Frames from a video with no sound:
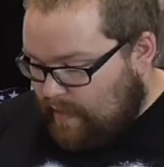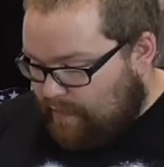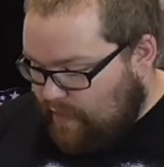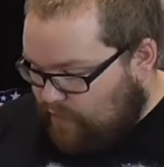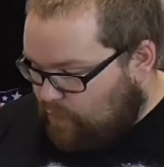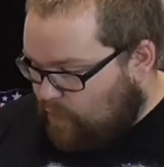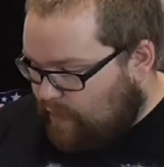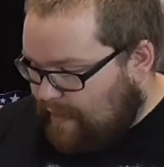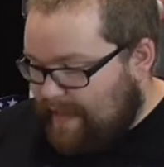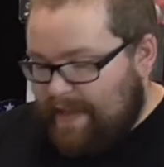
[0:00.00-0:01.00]
This
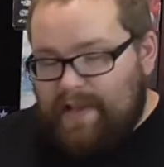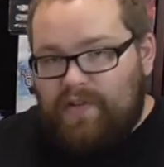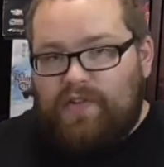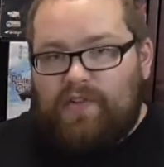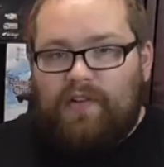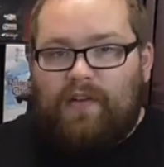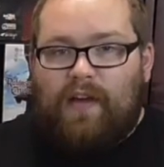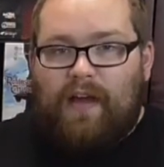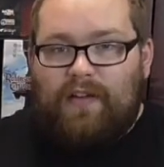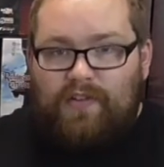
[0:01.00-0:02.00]
one is
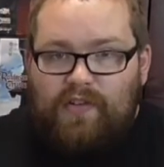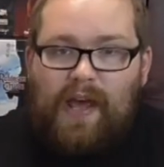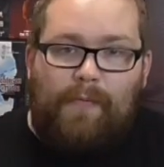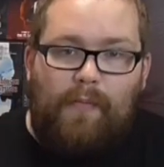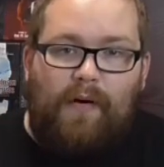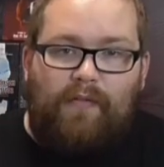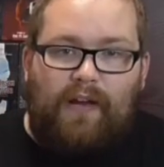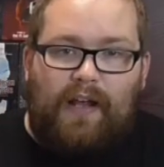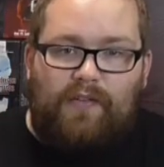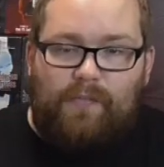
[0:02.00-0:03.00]
a step above
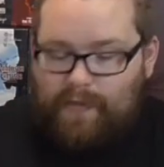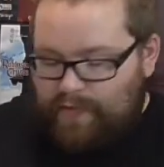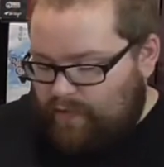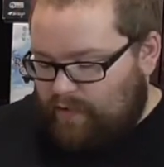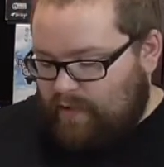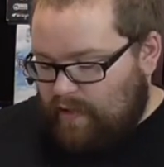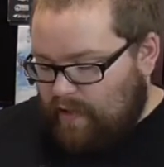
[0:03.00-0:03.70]
last month's.